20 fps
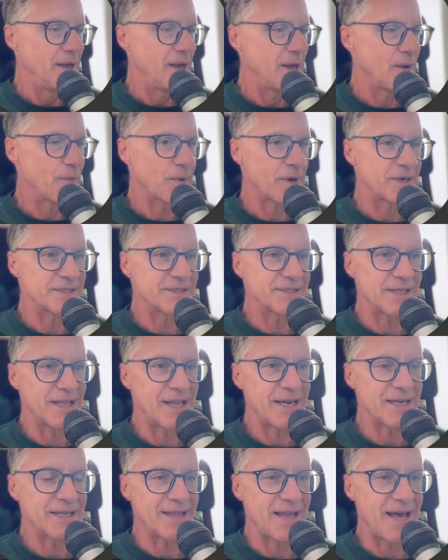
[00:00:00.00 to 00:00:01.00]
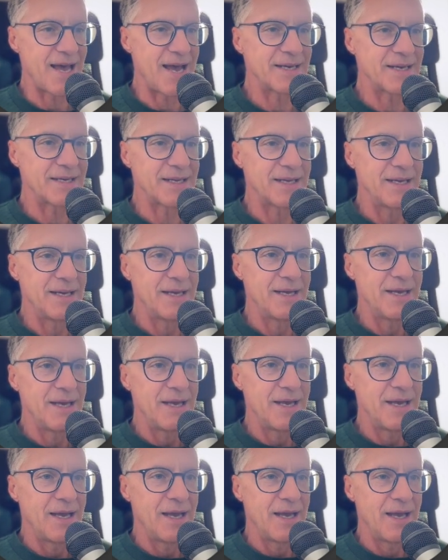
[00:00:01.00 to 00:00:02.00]
We're going to select that,
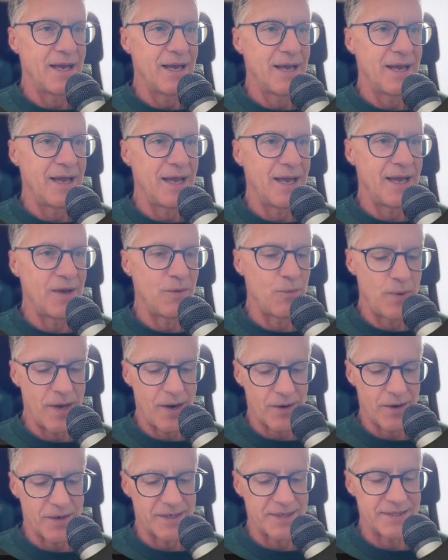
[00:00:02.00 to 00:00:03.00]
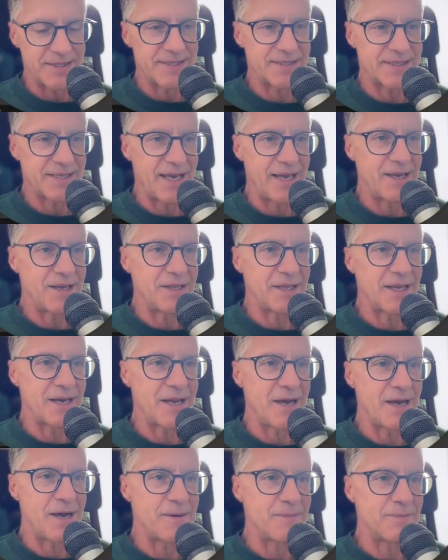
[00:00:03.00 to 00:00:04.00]
and we are going to scale it up.